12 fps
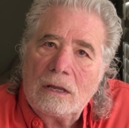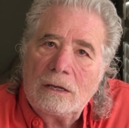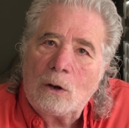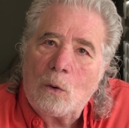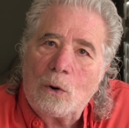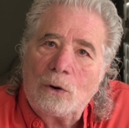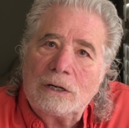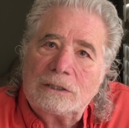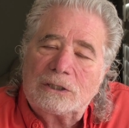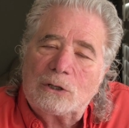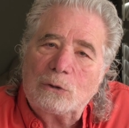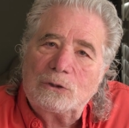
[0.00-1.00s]
You know,
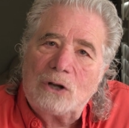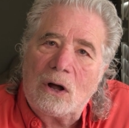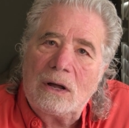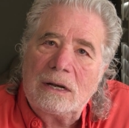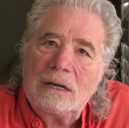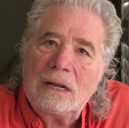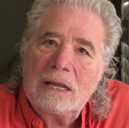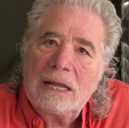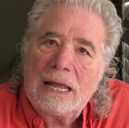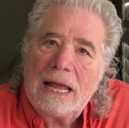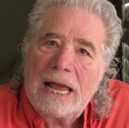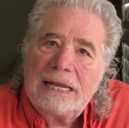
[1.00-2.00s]
Ernest goes on
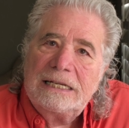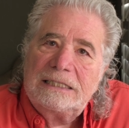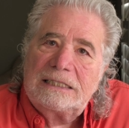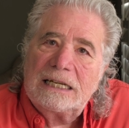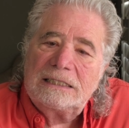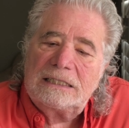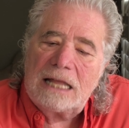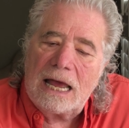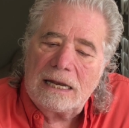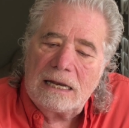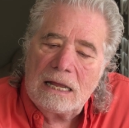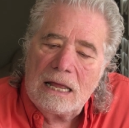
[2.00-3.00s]
and he says
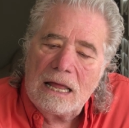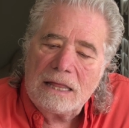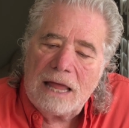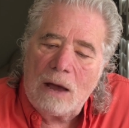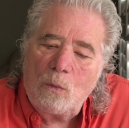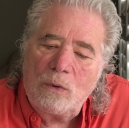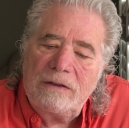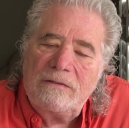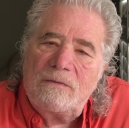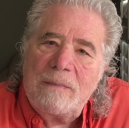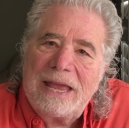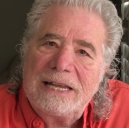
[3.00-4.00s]
that
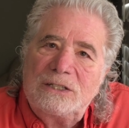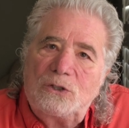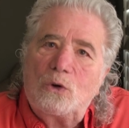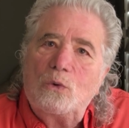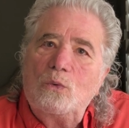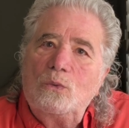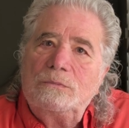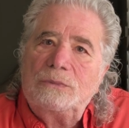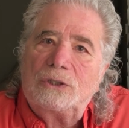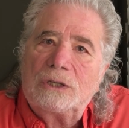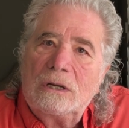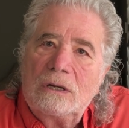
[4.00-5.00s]
we've made
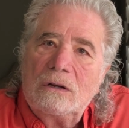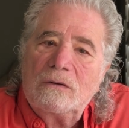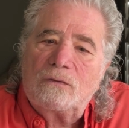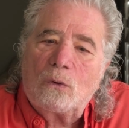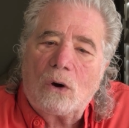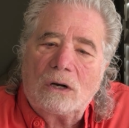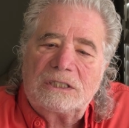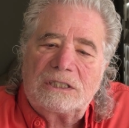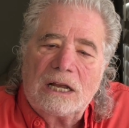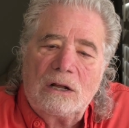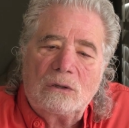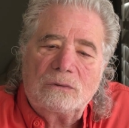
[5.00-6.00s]
tombs for
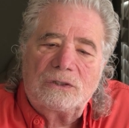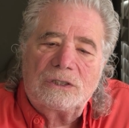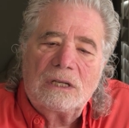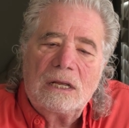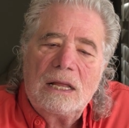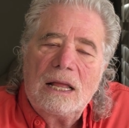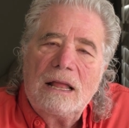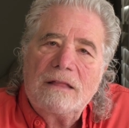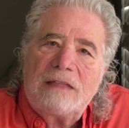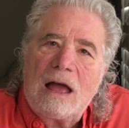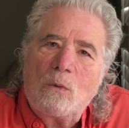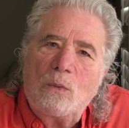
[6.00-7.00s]
ourselves,
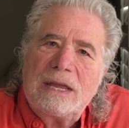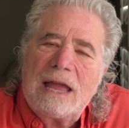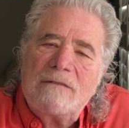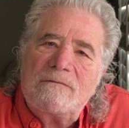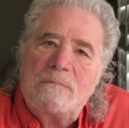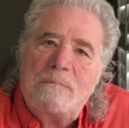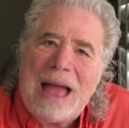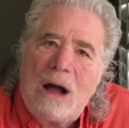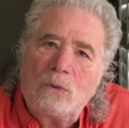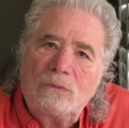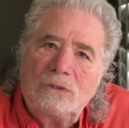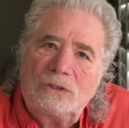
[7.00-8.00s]
that we have
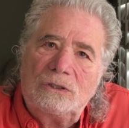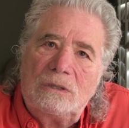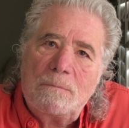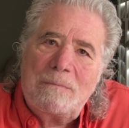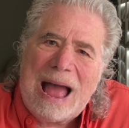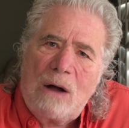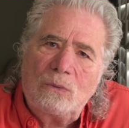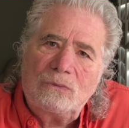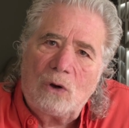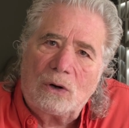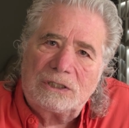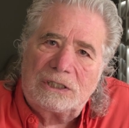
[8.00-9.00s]
bound
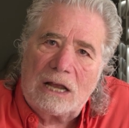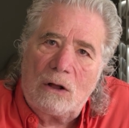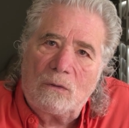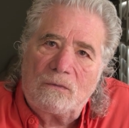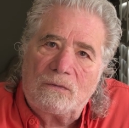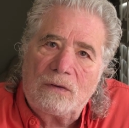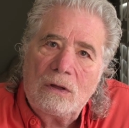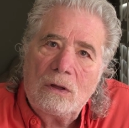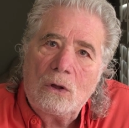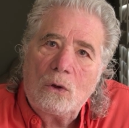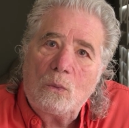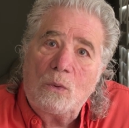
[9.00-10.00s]
ourselves
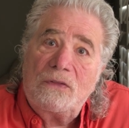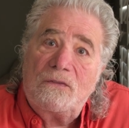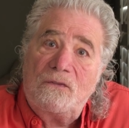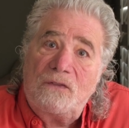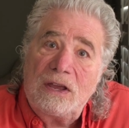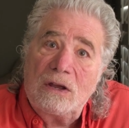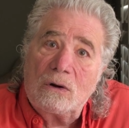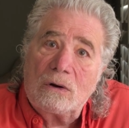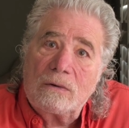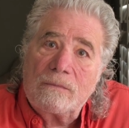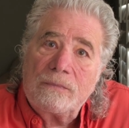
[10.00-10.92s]
with fear,